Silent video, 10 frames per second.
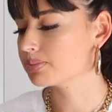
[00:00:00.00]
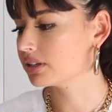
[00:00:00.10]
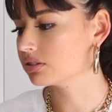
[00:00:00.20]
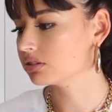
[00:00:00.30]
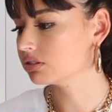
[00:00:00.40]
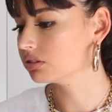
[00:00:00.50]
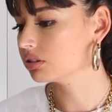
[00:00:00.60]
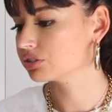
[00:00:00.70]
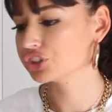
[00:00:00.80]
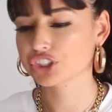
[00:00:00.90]
pastel
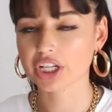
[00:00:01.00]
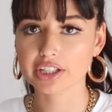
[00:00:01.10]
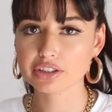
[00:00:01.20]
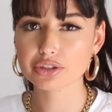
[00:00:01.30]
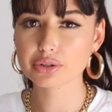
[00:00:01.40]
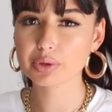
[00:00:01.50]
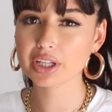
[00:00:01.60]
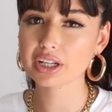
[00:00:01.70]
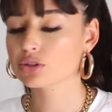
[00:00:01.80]
shade to it.